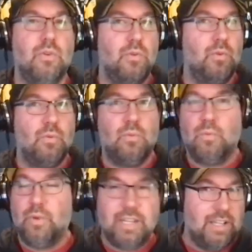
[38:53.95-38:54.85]

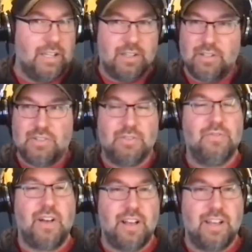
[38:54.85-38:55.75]

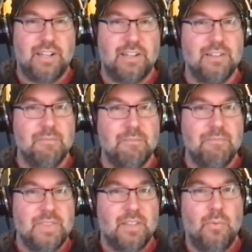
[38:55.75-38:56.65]
redefine
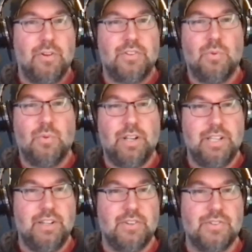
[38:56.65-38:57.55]
what 20
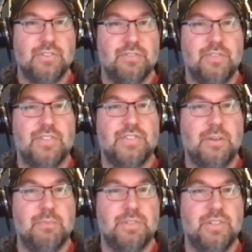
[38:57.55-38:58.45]
years of
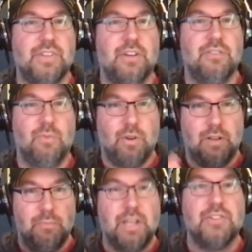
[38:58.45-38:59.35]
assumptions of what a
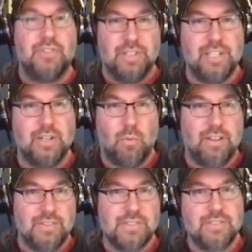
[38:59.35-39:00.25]
major league
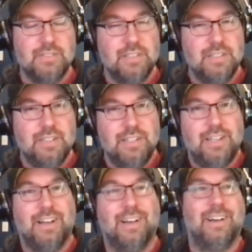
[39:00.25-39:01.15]
was mm-hmm.
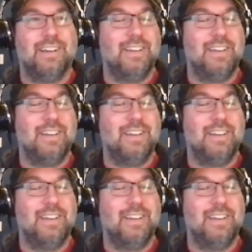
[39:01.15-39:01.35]
uh, in our